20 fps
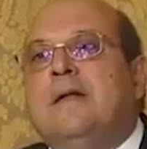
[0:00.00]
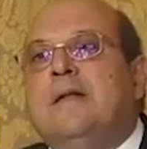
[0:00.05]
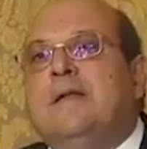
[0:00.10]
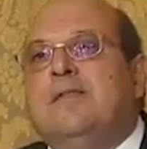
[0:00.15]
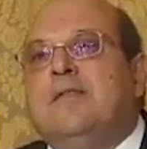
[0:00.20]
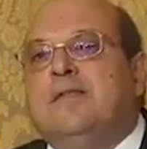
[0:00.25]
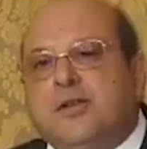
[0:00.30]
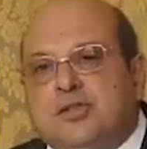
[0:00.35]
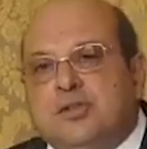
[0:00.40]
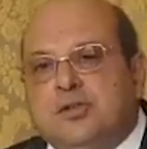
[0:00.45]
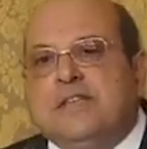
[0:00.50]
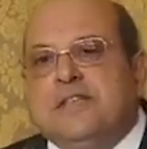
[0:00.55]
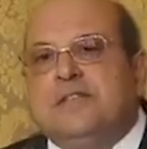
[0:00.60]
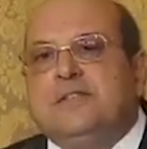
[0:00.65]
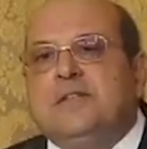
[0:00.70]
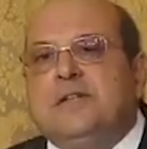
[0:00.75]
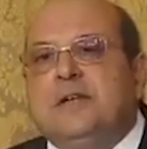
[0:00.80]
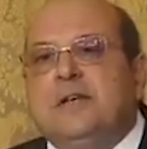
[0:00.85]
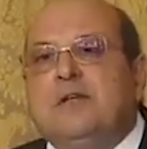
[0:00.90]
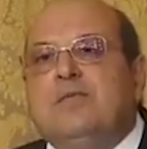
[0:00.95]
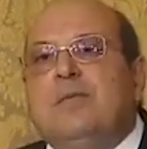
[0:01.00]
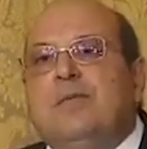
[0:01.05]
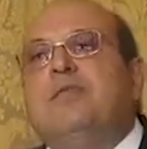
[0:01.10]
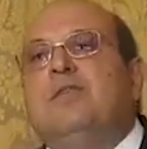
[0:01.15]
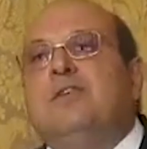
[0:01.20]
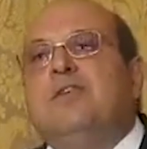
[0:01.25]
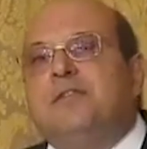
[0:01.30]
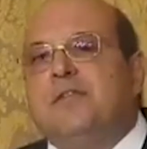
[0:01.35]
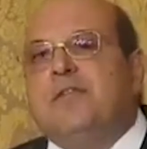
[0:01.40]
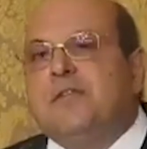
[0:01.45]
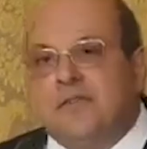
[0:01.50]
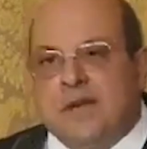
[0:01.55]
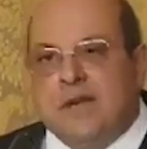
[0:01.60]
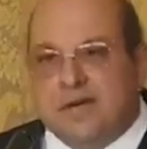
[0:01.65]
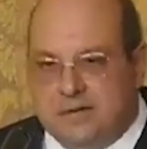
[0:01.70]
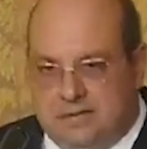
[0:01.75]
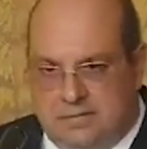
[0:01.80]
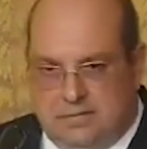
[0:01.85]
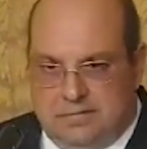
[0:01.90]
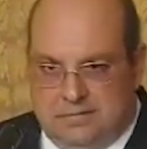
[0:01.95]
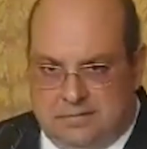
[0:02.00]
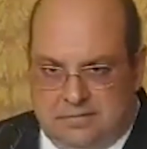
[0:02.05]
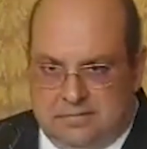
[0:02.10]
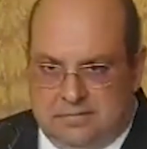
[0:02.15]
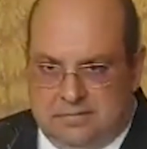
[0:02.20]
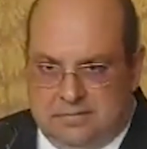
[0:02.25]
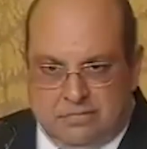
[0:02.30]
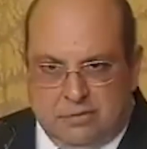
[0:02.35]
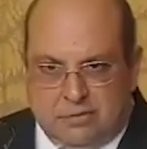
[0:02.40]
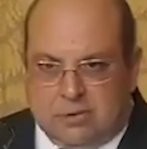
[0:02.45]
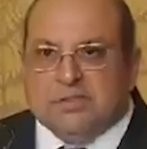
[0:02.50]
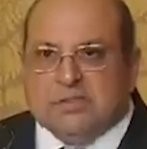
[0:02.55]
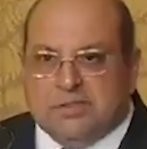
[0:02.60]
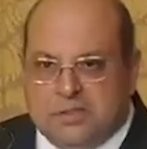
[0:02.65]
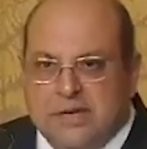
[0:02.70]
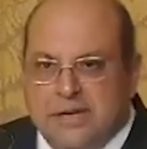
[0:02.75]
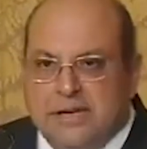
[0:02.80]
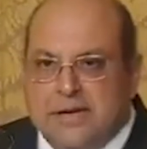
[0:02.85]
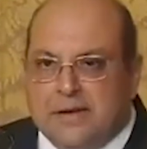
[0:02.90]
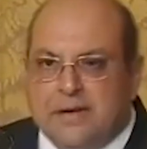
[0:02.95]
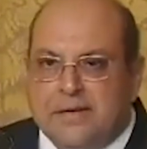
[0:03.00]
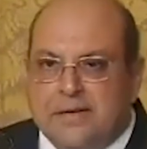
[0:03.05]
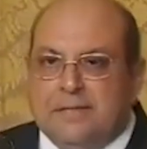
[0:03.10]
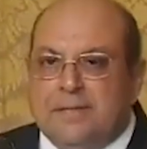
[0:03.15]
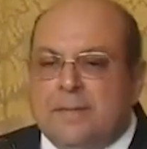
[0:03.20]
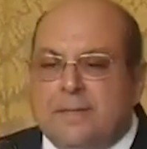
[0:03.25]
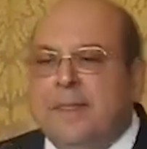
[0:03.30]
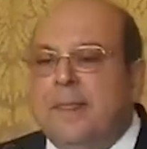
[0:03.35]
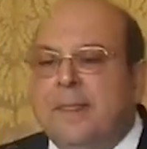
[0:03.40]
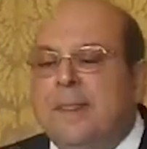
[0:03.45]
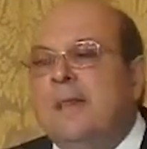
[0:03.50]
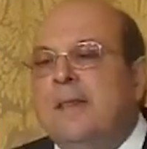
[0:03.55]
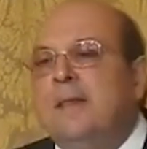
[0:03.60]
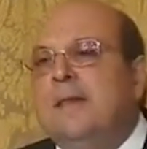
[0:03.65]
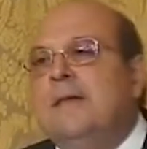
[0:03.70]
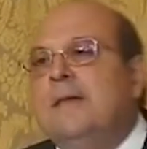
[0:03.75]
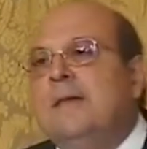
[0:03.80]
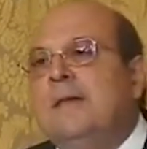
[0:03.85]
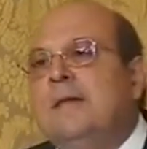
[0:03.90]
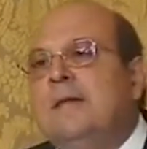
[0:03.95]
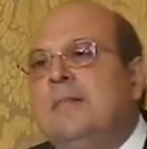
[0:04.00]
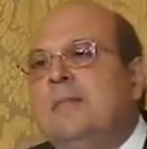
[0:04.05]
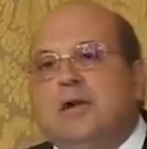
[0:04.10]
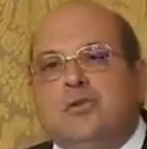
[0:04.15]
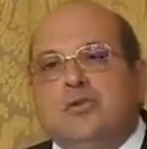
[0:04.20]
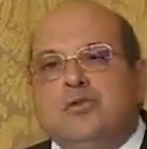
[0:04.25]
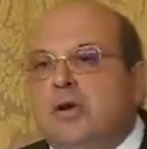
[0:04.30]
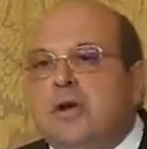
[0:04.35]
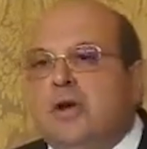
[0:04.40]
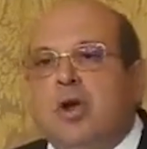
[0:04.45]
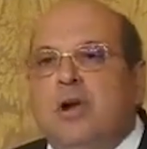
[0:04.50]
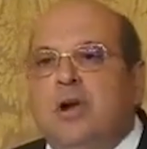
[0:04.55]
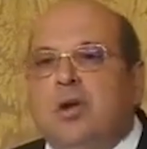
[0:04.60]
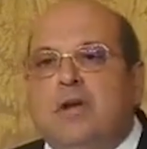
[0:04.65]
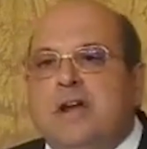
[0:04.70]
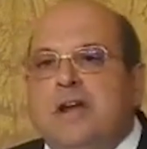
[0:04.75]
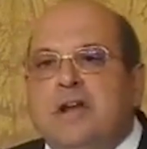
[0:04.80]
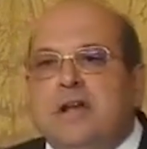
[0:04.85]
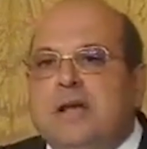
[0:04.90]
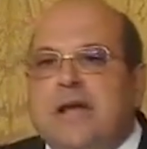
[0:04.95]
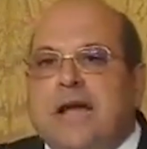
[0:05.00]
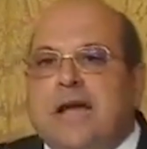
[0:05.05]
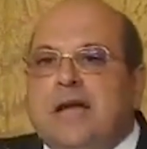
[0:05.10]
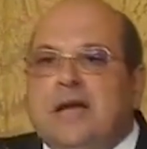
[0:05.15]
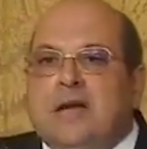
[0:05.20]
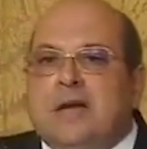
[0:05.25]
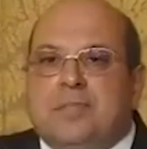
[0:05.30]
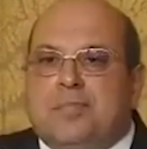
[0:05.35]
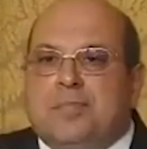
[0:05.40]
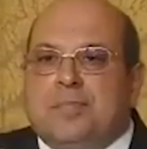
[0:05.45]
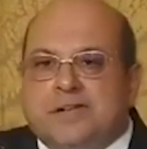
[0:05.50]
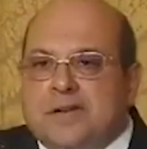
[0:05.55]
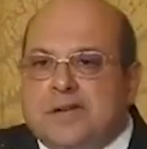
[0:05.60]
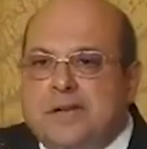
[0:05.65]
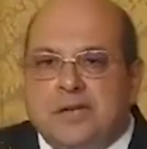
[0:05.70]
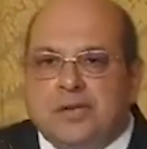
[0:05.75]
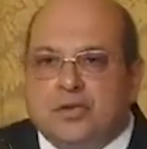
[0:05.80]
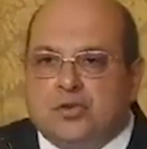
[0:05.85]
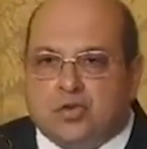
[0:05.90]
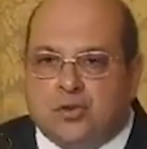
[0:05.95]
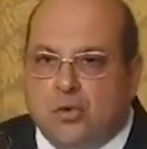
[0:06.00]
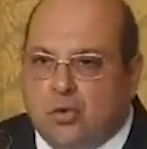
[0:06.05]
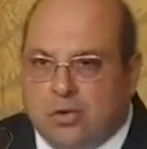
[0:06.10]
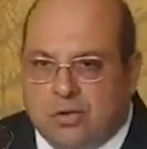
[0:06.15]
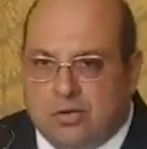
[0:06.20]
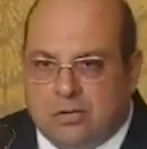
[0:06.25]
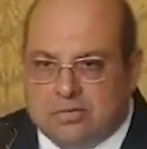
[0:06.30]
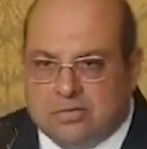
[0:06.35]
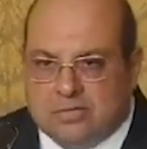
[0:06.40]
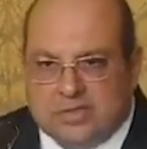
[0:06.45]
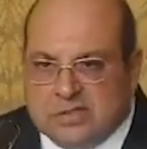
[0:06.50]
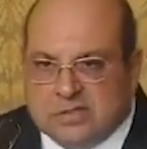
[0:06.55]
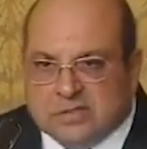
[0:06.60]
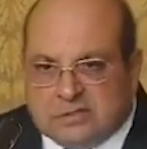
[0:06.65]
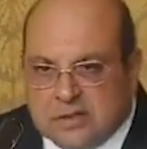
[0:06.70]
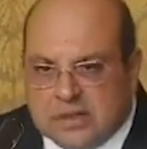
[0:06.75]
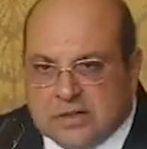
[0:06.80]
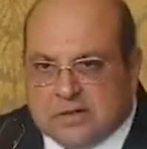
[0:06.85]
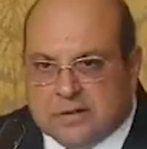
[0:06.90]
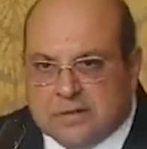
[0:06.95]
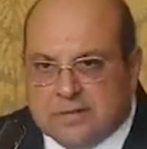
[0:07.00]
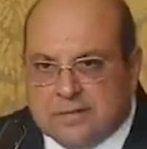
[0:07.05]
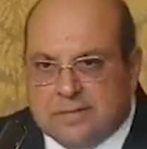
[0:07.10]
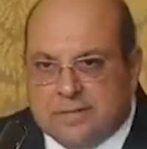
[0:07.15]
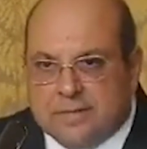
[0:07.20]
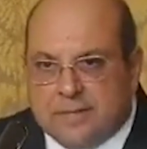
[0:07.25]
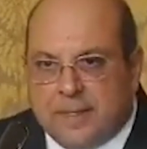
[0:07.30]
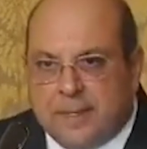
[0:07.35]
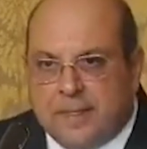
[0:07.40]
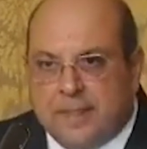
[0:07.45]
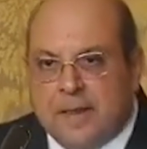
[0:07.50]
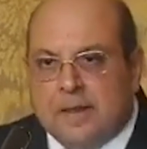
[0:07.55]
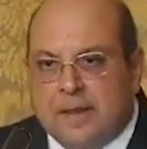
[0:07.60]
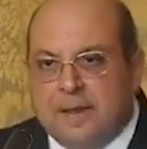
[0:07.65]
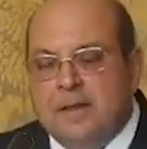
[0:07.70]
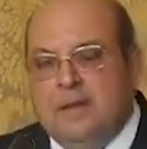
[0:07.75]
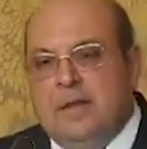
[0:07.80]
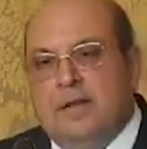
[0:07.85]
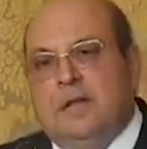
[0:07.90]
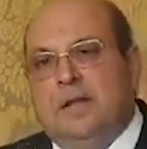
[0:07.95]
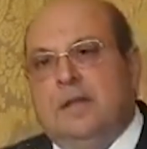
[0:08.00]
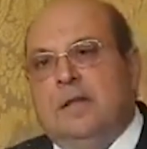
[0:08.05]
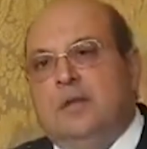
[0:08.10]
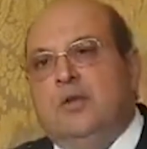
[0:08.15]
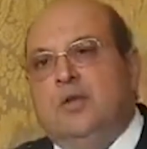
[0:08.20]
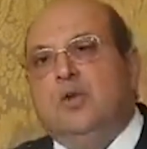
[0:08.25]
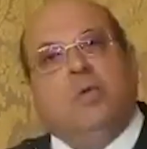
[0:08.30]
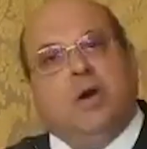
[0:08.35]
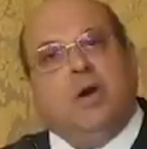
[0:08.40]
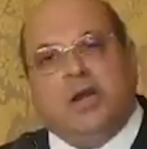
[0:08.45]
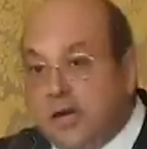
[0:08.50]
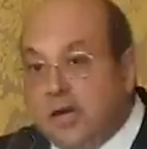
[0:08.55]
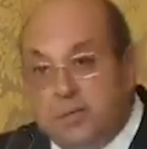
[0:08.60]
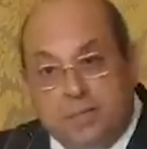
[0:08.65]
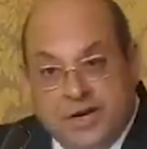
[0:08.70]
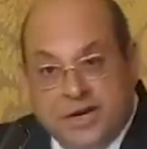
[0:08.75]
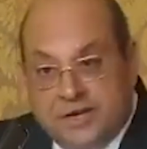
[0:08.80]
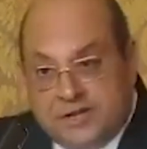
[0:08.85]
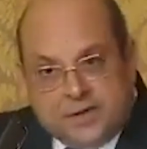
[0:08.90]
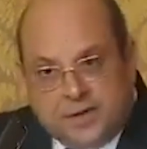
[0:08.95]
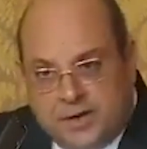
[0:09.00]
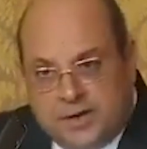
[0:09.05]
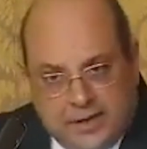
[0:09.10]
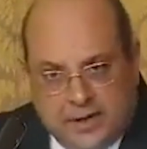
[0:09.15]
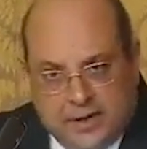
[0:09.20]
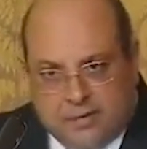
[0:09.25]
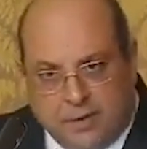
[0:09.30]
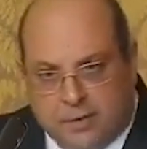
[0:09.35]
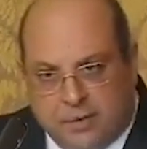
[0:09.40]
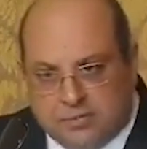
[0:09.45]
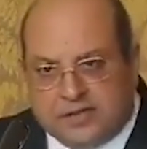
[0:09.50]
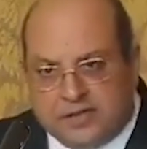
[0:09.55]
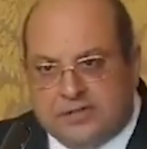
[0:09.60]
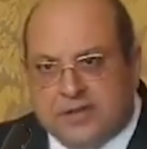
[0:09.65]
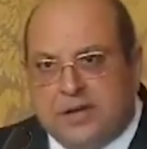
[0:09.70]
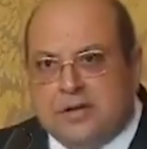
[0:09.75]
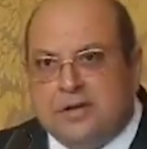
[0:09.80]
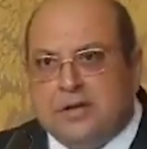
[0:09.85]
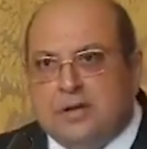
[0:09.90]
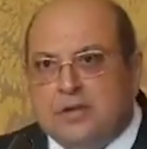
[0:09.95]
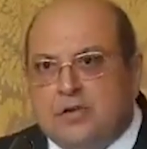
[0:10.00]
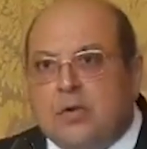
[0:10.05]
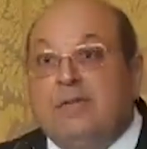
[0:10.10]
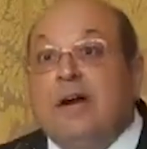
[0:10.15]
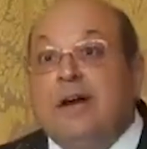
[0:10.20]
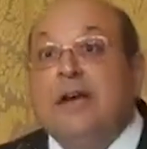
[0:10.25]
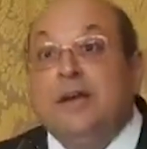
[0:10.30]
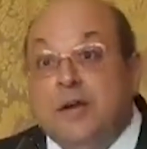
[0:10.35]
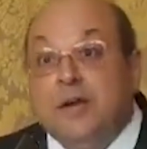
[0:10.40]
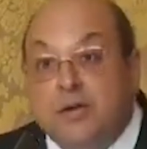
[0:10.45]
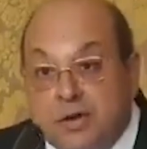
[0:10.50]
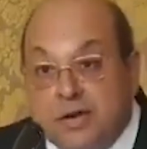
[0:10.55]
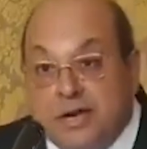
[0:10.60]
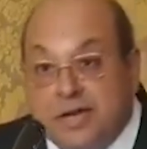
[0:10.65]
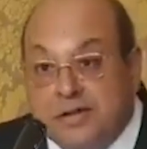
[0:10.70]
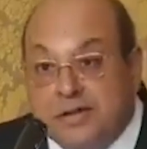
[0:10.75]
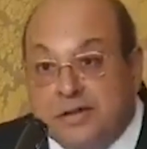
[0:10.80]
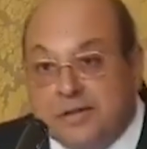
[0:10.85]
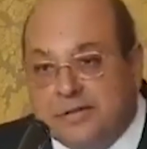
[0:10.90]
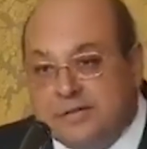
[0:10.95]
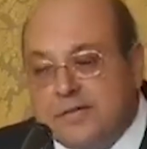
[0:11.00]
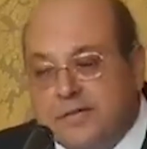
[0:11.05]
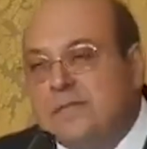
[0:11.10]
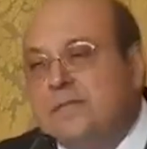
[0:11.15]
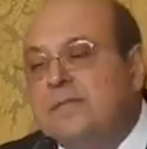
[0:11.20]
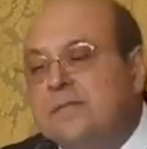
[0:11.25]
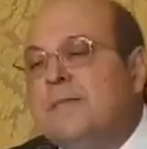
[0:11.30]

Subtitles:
the first question is, why was this done? What was the need? Because you had already had President's rule in the state. You were administering it from the center. So why did you need this?